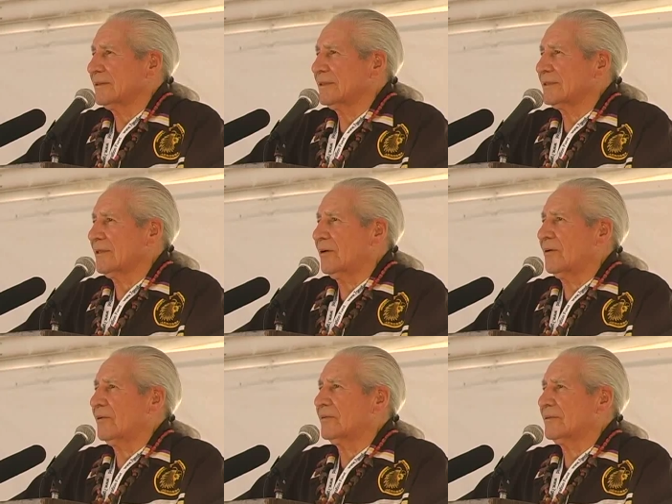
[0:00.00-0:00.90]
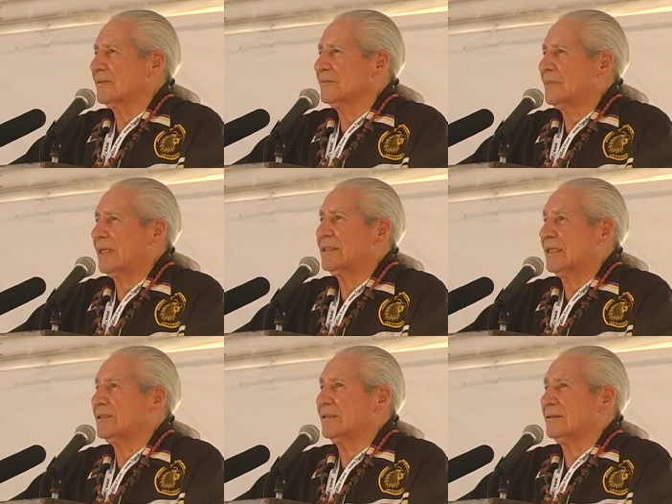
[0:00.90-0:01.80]
So pay
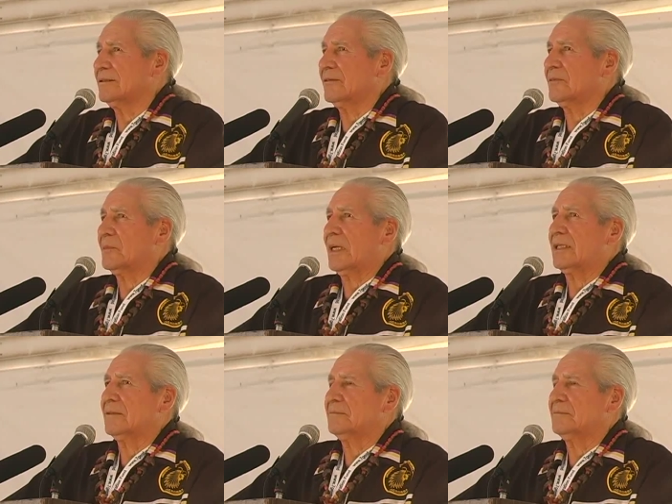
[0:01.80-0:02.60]
attention, everybody.